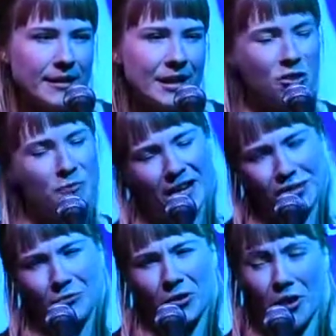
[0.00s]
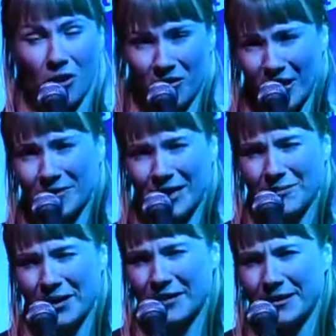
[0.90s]
Can you imagine what i have done
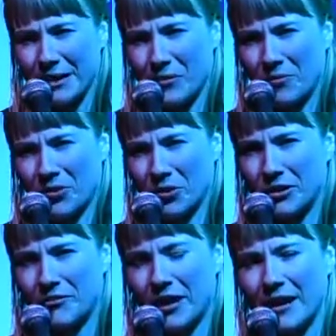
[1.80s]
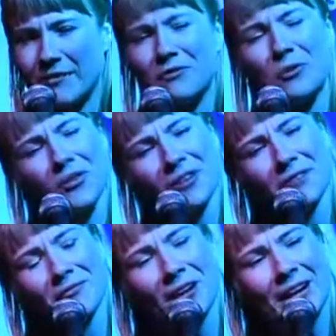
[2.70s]
by the time I'm 35? Have you thought
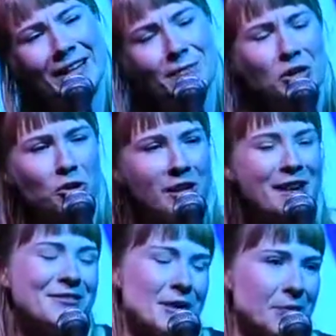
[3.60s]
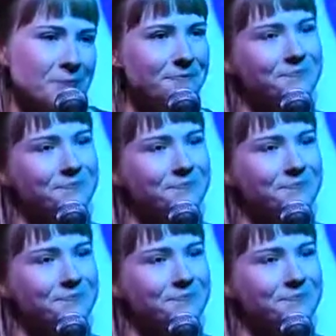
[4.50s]
that far ahead about your life? No.